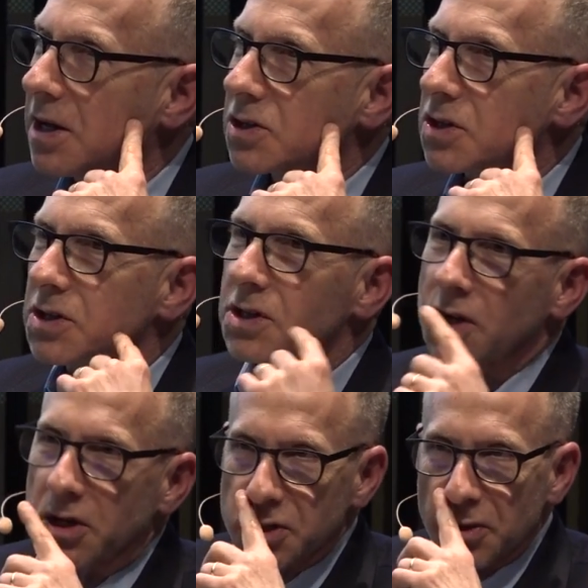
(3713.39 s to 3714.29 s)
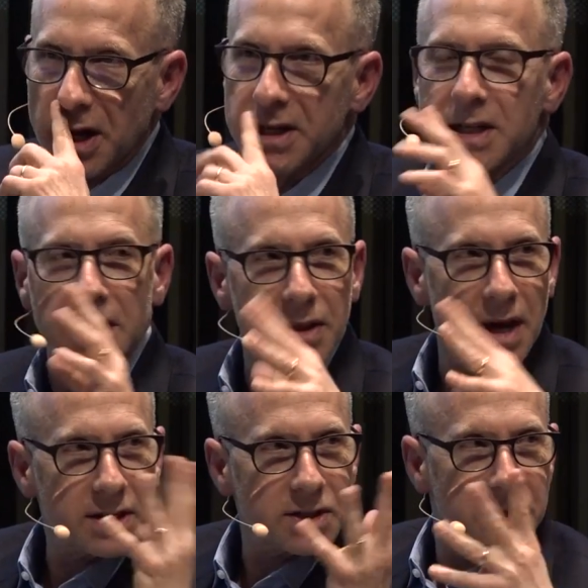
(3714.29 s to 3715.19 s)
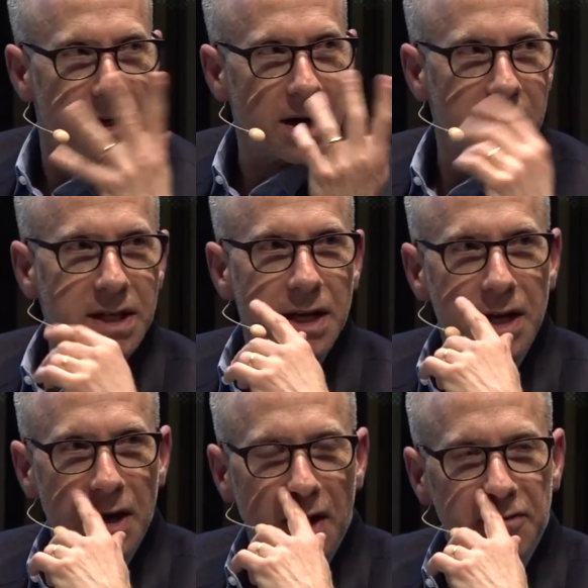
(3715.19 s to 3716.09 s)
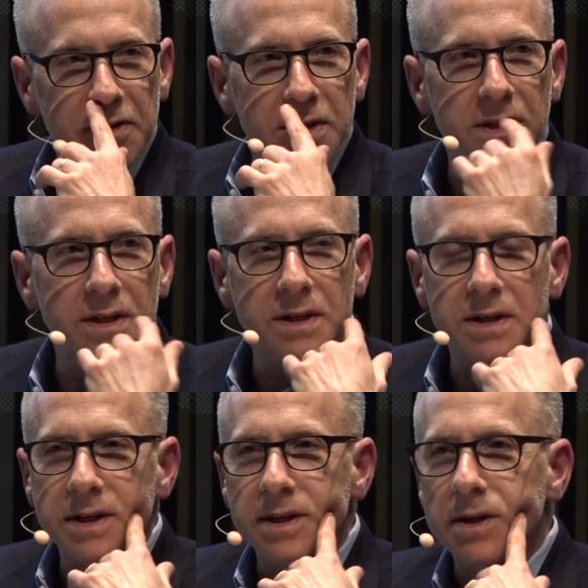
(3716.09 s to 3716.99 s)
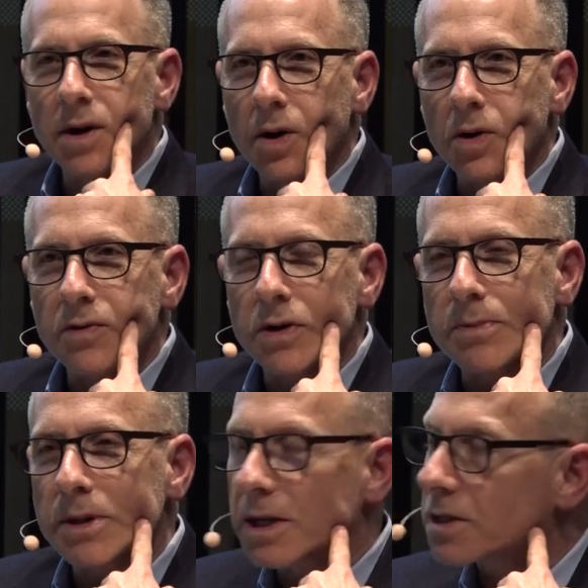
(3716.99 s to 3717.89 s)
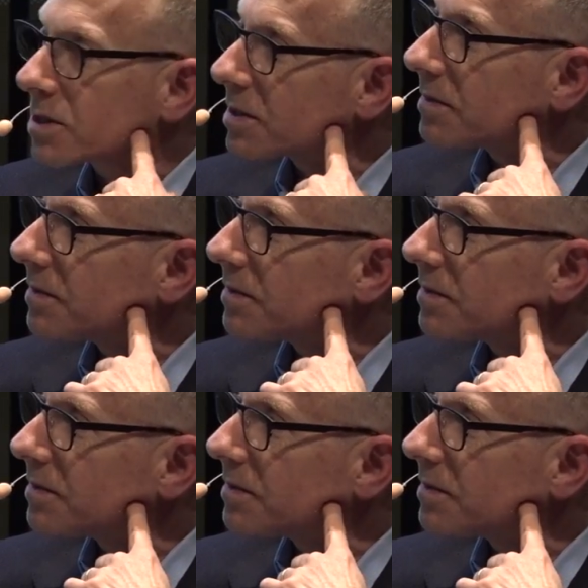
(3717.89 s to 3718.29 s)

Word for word: So this is also an idea that is uh, taking off in, in, in all over the place.